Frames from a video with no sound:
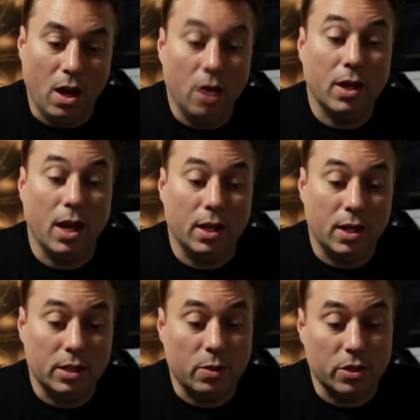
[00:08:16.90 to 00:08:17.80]
Okay,
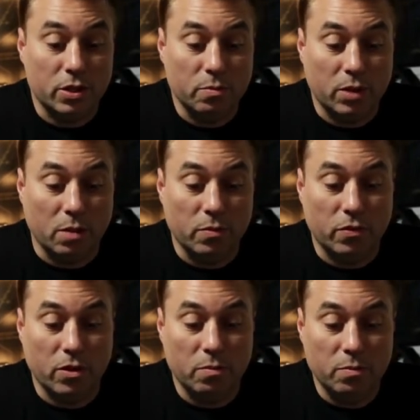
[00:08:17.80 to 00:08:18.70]
next question comes
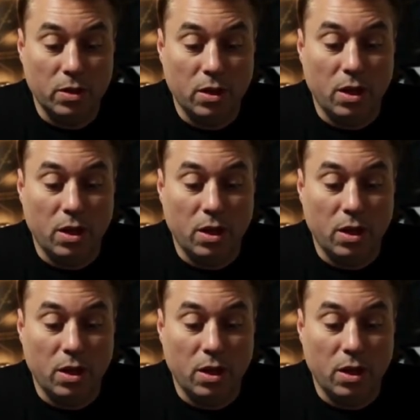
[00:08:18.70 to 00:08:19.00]
from